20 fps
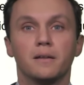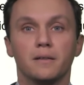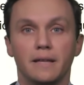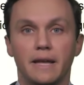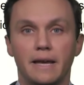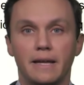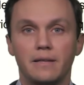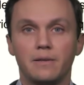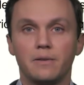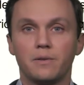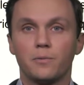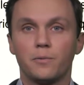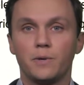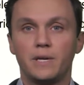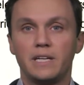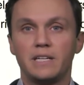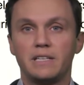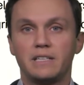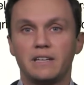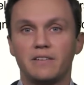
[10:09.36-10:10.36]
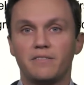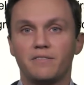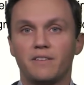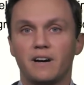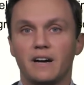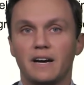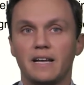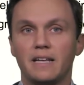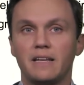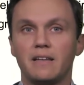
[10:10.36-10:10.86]
Then we
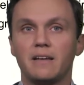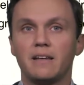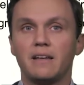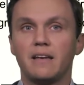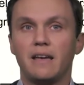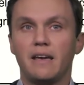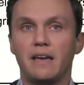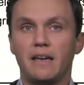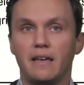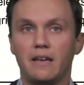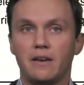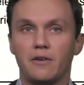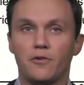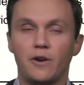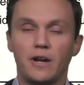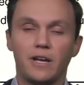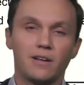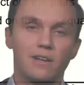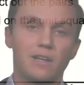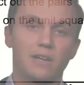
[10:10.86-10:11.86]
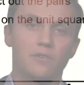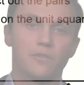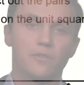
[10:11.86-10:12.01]
define a regular